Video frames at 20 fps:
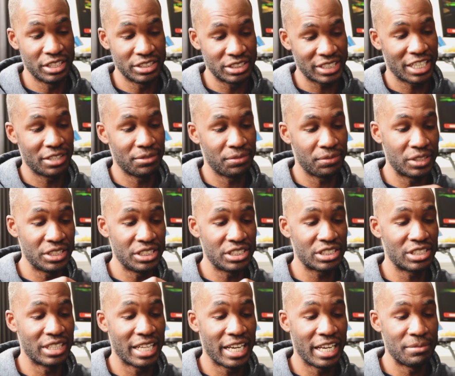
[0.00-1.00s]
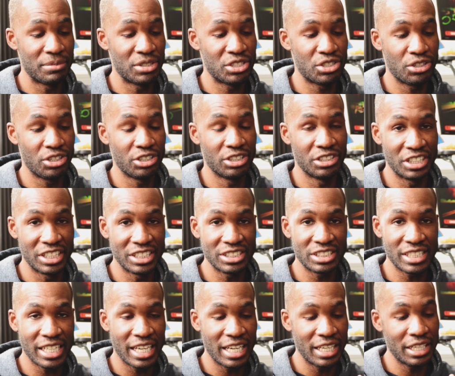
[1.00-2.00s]
It's got a fleece lined material on the
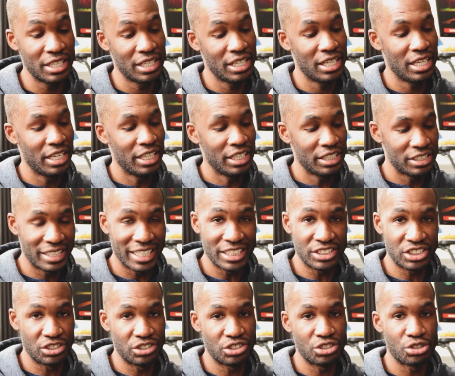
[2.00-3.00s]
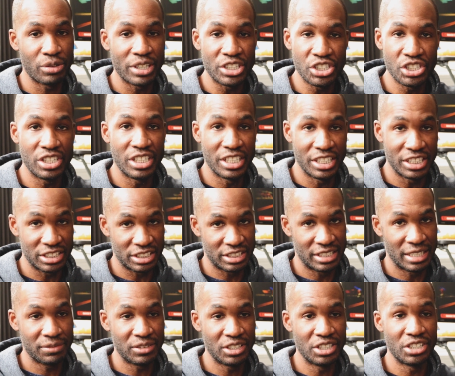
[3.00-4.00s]
inside, nice and stretchy, and it's
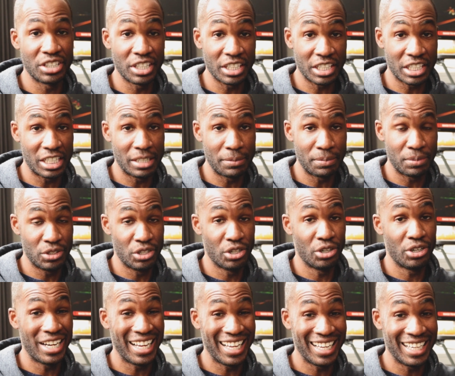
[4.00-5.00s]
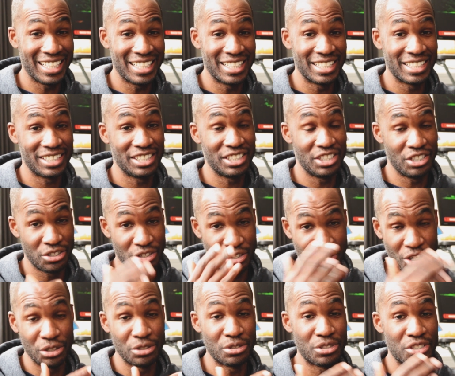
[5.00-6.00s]
definitely gonna keep your head, your
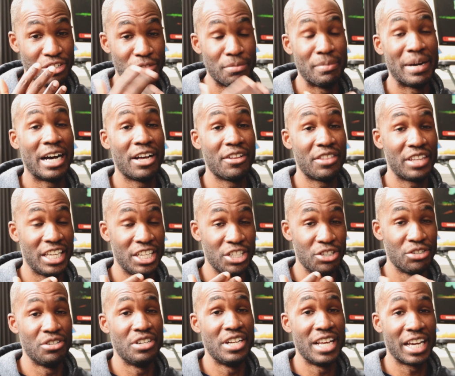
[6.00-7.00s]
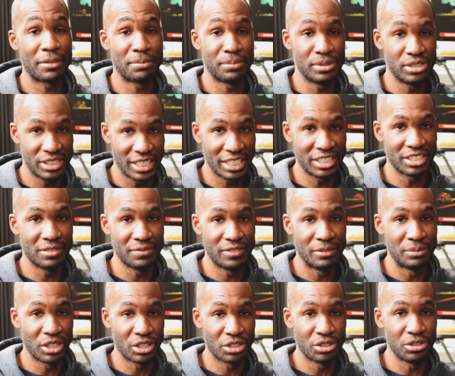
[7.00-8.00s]
nose, your mouth, and your neck protected
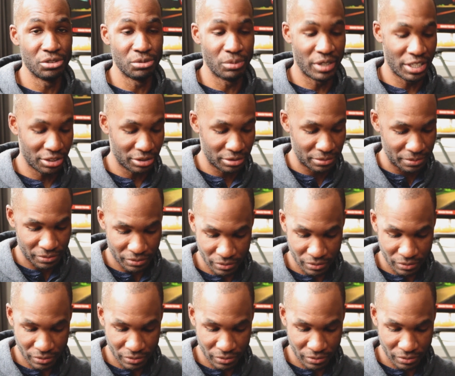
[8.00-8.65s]
from the cold weather.